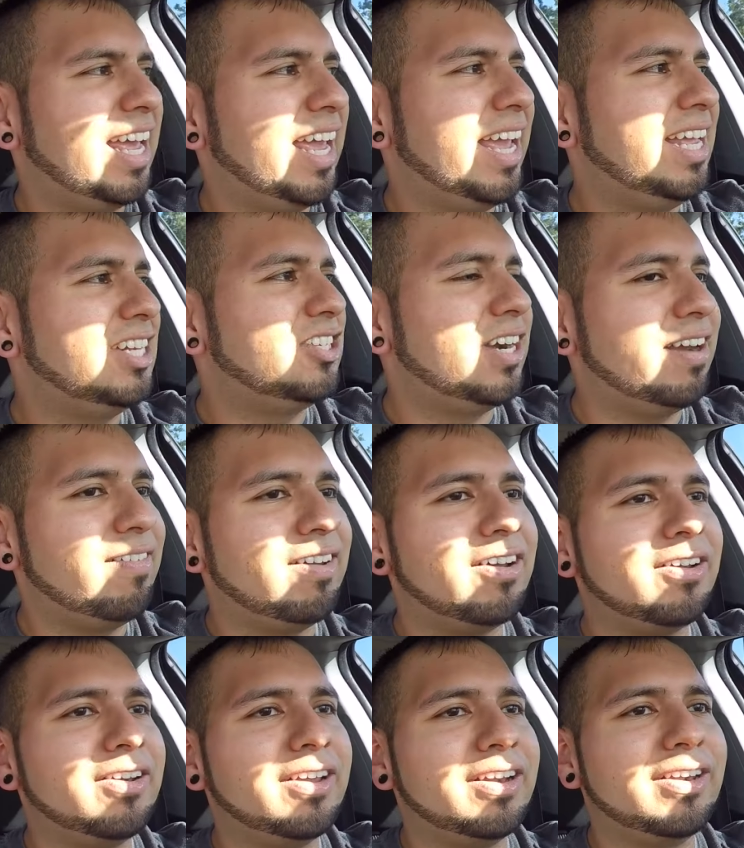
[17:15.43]
I hate driving
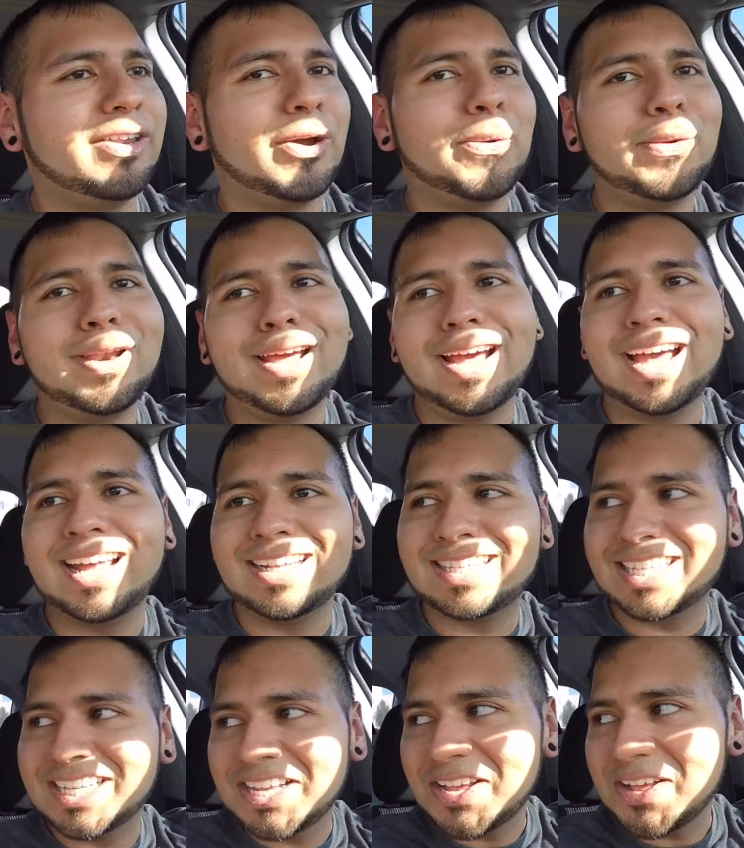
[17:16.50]
on a donut.